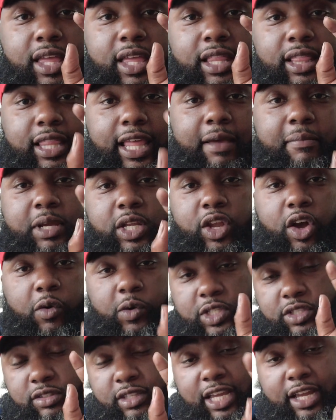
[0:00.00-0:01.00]
let me know
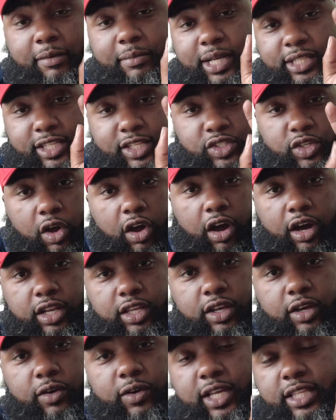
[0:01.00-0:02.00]
what you think about this
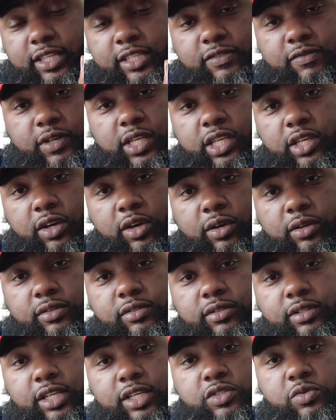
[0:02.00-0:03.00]
audio in this video
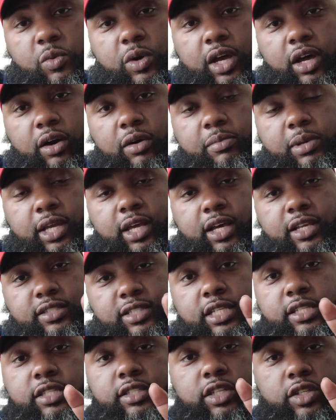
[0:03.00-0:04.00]
as well, because
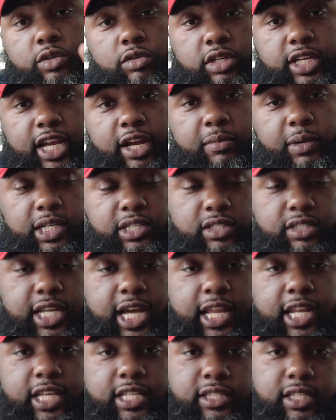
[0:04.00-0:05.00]
this is a new camera. I just
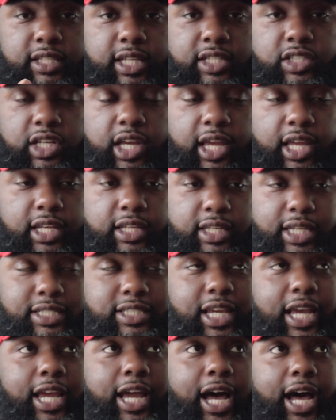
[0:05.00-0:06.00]
got it. It's a
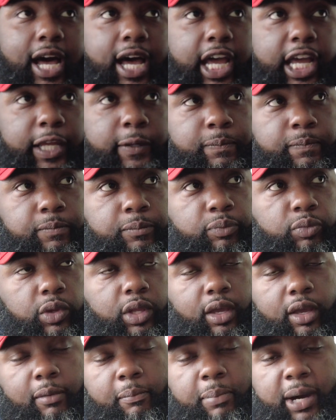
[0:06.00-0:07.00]
DJI
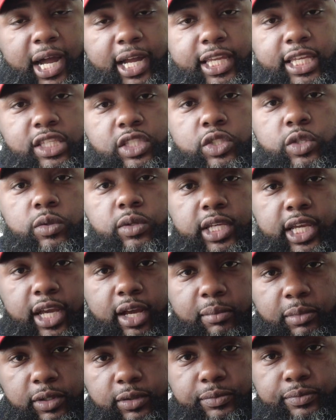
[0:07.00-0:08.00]
Pocket 2
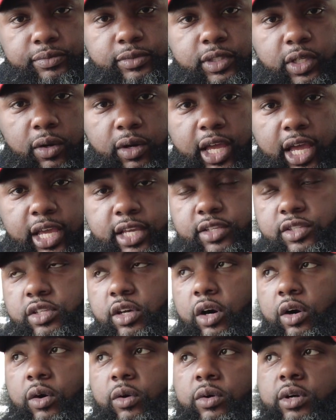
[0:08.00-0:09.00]
camera. Okay,
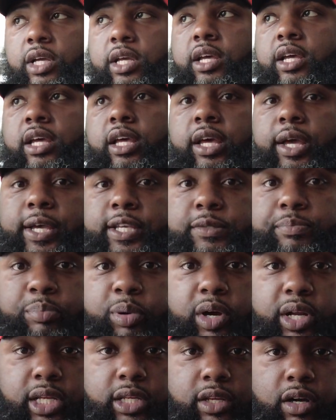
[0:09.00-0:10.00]
so it's
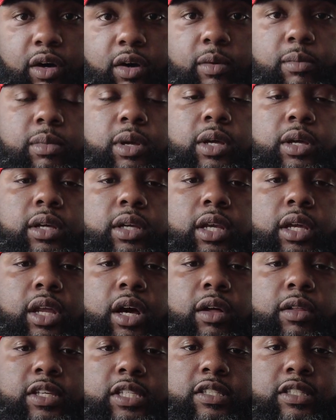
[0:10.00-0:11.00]
pretty dope. You
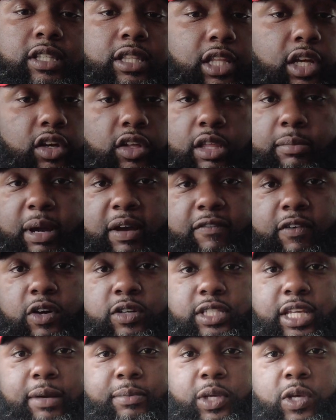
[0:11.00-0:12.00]
know, this is literally my
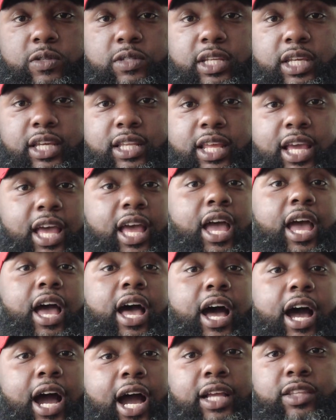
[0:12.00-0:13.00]
first time using it.
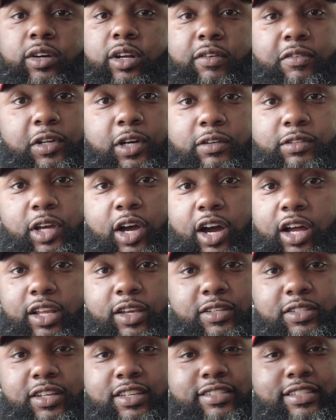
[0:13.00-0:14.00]
I don't even know if the audio
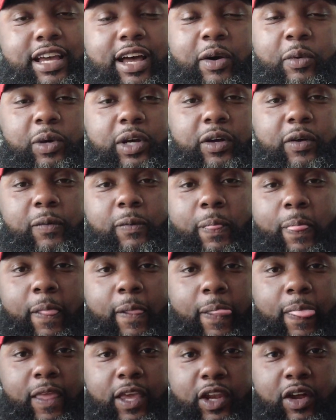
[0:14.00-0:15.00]
is gonna sound well,
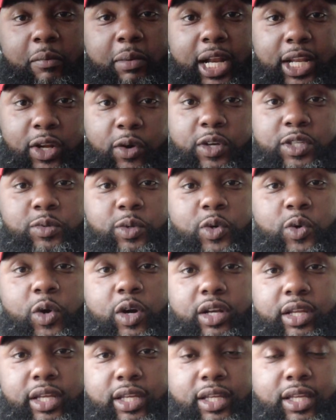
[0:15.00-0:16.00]
you know, but I know it's
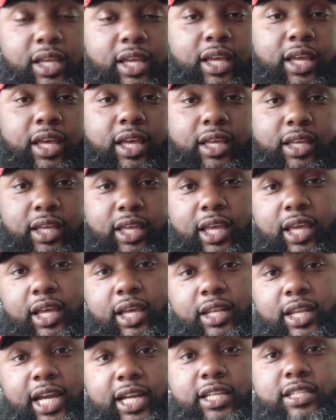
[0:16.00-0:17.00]
recording
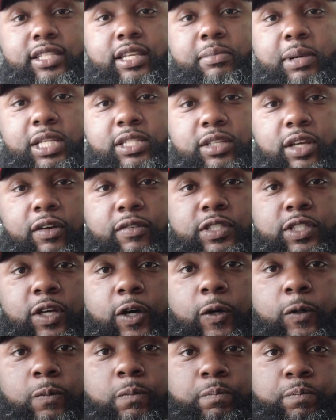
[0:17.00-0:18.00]
and I can see myself.
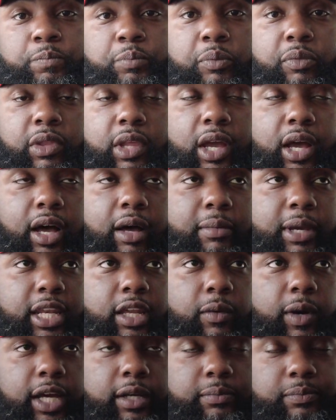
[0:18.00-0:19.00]
So
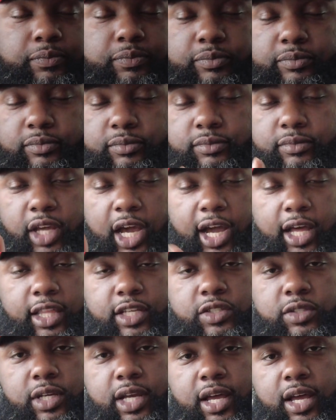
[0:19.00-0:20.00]
anyway, I'll holler
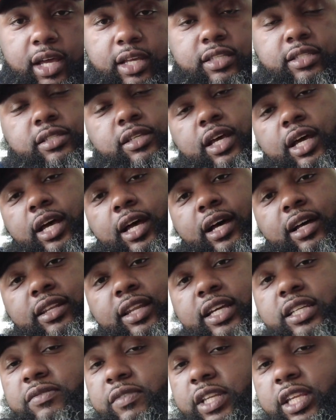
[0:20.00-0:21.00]
at you guys
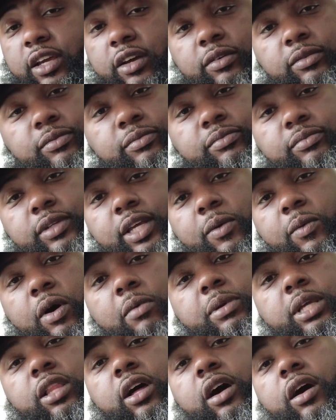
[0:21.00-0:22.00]
next video. It won't
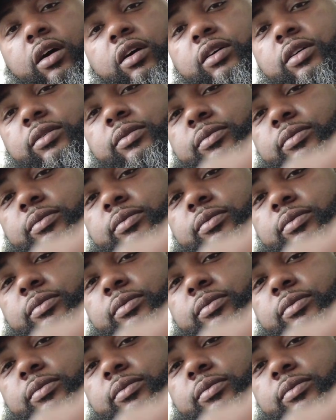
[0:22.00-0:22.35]
be long.